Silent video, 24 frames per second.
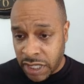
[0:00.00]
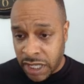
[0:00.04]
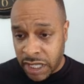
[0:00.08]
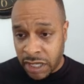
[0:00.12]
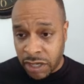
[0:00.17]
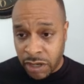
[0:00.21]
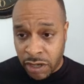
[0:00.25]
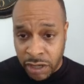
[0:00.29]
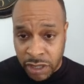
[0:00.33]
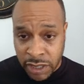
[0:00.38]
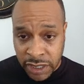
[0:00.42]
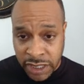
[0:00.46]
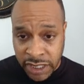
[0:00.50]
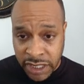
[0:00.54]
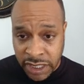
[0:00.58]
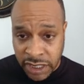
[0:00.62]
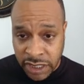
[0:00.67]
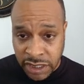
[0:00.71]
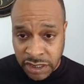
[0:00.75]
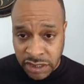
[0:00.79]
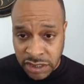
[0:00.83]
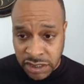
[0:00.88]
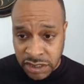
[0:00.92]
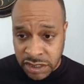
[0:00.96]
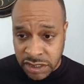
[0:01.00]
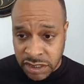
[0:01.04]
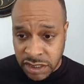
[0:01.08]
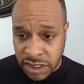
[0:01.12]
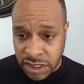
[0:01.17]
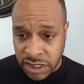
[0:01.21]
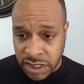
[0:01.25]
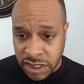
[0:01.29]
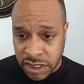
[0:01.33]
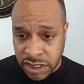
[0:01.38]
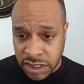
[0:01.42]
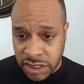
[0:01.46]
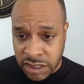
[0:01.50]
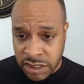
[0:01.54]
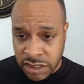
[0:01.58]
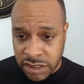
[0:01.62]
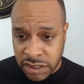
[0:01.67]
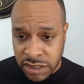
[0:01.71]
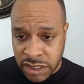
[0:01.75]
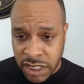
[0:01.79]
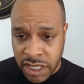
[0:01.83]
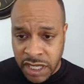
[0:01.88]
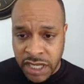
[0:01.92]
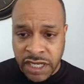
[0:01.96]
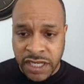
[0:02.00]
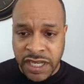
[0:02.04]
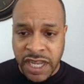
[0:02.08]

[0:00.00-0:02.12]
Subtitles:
And Hawkins is